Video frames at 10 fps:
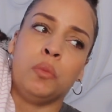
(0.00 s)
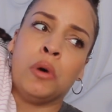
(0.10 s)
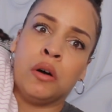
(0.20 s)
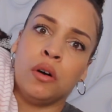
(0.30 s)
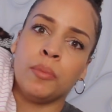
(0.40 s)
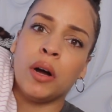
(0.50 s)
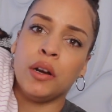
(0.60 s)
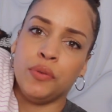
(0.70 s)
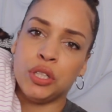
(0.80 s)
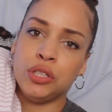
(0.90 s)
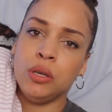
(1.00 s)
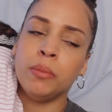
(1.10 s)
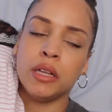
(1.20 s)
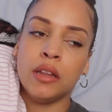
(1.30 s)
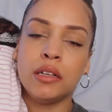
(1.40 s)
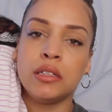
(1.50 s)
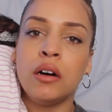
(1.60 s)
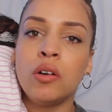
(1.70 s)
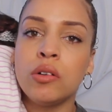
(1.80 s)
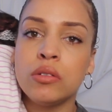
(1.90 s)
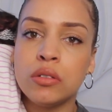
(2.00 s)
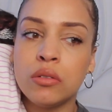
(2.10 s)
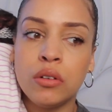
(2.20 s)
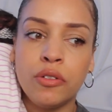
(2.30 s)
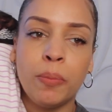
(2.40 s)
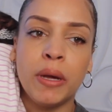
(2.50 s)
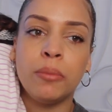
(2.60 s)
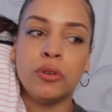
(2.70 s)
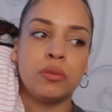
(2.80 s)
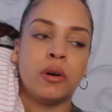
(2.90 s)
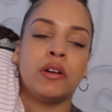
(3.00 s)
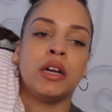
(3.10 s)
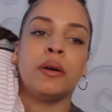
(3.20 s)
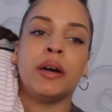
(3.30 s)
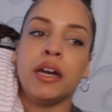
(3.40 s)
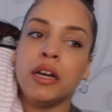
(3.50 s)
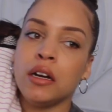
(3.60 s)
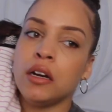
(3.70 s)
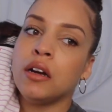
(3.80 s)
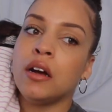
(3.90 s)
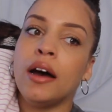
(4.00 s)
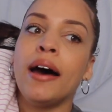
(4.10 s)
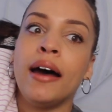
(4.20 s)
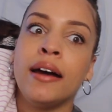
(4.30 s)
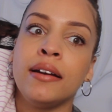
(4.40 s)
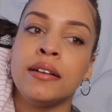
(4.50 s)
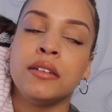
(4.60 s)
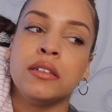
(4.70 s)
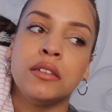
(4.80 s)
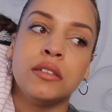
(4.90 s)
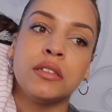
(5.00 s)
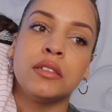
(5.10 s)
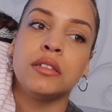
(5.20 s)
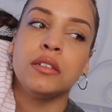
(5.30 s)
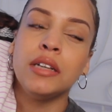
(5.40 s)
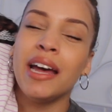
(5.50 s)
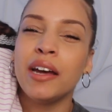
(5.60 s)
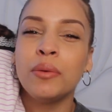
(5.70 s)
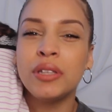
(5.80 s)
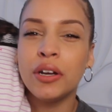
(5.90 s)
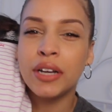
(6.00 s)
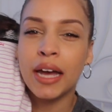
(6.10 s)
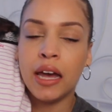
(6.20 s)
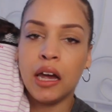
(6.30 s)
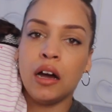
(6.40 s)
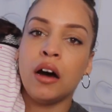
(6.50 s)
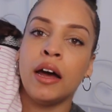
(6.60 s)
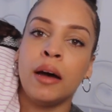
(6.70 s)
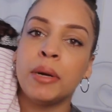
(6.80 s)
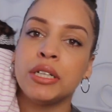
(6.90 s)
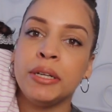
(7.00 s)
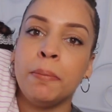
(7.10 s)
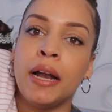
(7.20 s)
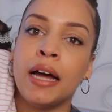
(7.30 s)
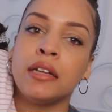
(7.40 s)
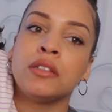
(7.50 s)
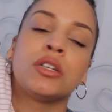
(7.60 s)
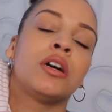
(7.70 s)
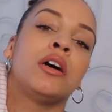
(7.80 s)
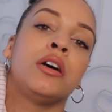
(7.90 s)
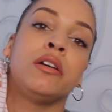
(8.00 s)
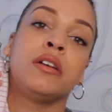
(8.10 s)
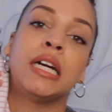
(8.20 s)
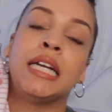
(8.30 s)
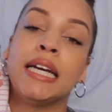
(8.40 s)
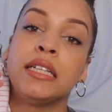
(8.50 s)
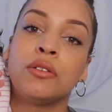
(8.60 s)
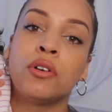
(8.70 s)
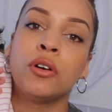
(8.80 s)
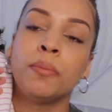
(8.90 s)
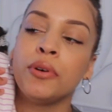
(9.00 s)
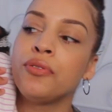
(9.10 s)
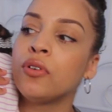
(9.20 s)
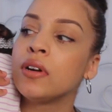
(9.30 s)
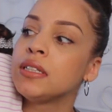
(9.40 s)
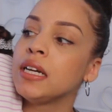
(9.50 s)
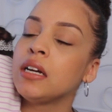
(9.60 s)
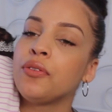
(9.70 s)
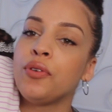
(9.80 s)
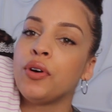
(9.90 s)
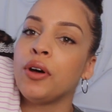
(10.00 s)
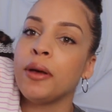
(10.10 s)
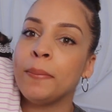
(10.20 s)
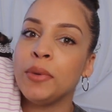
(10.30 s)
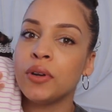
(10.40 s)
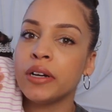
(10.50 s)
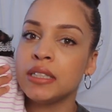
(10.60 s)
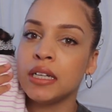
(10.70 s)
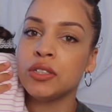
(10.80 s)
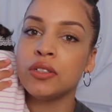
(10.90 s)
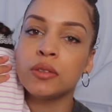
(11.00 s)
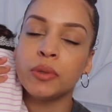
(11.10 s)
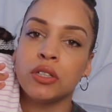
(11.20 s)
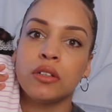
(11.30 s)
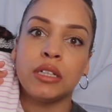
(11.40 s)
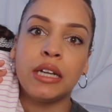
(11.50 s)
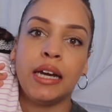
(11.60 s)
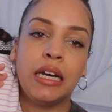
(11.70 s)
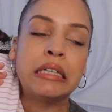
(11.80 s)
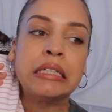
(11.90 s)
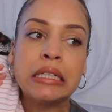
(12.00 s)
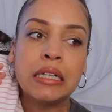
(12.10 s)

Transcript: Well, I'm kind of assuming that's how old all of the babies were anyway. And yeah, it was okay. I am actually planning to go later on before I take her for her immunisations, which are today.